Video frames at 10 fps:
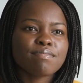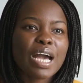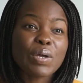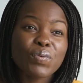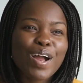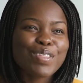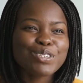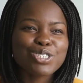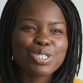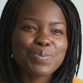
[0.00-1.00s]
I would rather
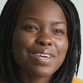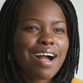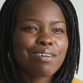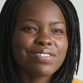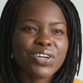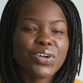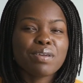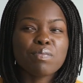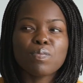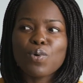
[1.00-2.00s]
just be out there
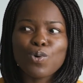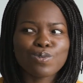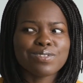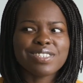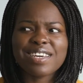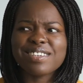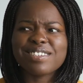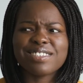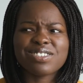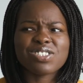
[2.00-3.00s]
and bold and
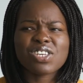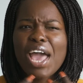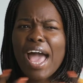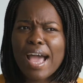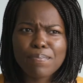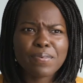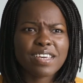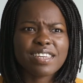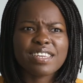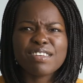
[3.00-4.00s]
just happy
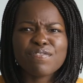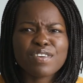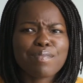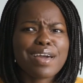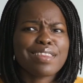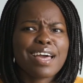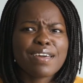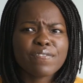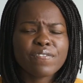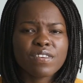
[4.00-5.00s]
and living my
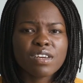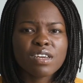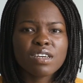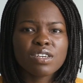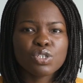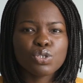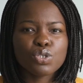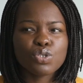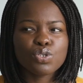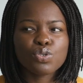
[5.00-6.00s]
life
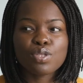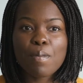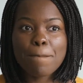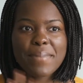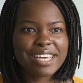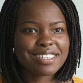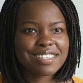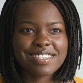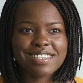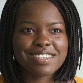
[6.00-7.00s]
to the
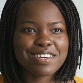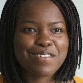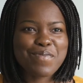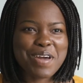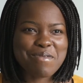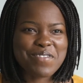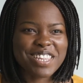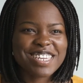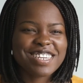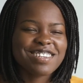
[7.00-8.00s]
best of my
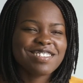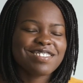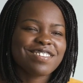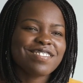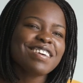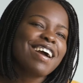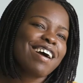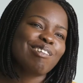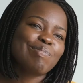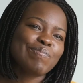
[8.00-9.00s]
ability. So yeah,
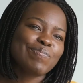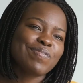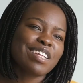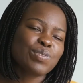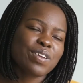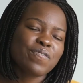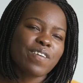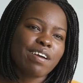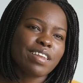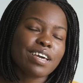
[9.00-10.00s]
that's what a
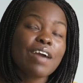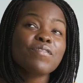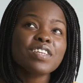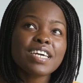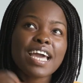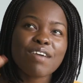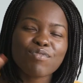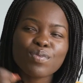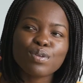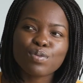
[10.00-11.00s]
fire like. I feel like
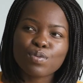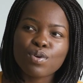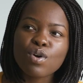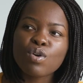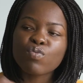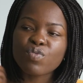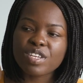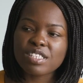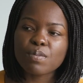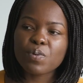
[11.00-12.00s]
everyone who
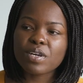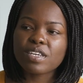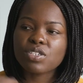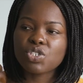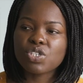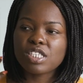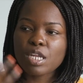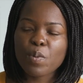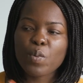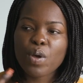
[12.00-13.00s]
reads the book should
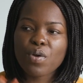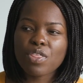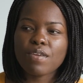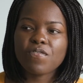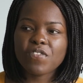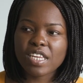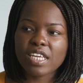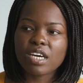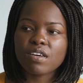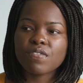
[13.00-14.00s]
step away with that
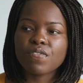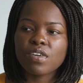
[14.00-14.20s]
feeling of